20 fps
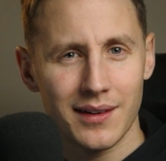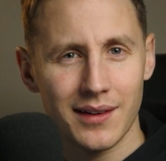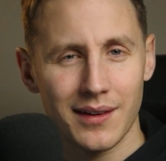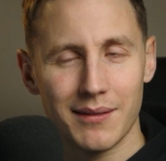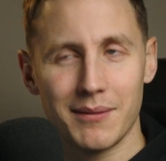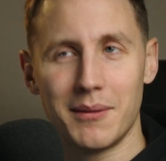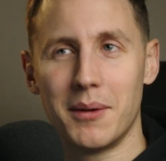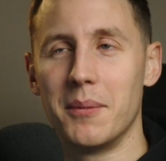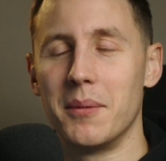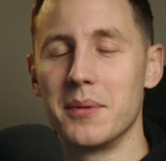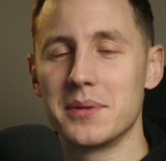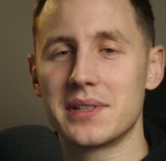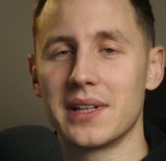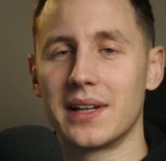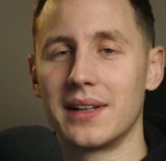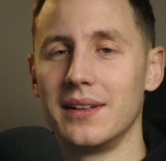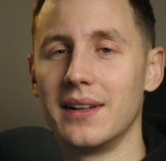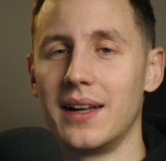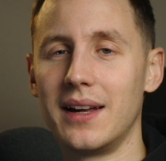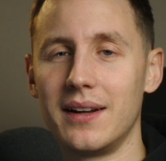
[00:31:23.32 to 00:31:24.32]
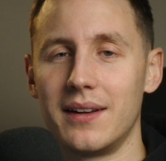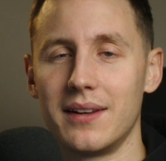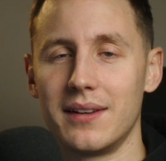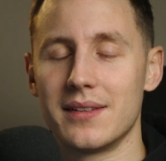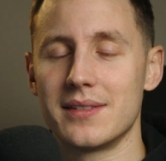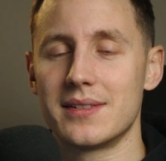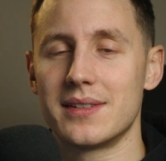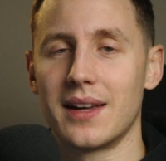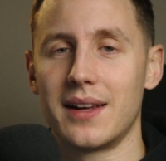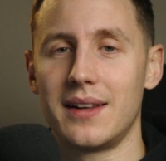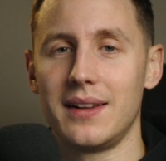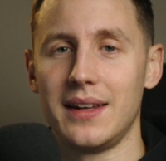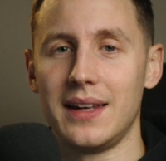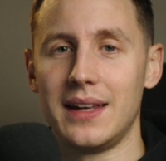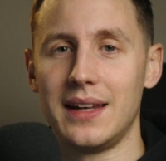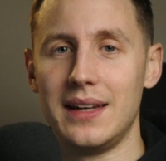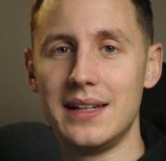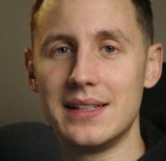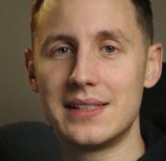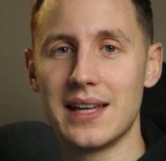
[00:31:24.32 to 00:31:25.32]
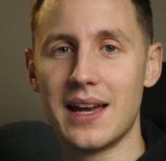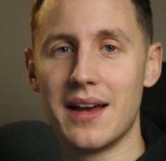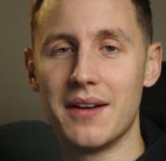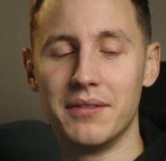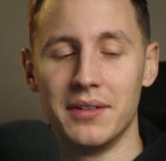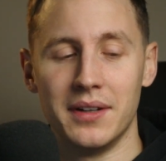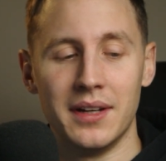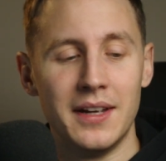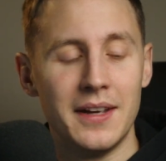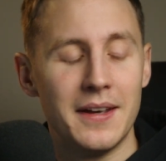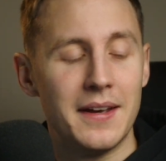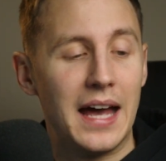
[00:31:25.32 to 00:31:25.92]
And mum was like 9th of the 6th, 87.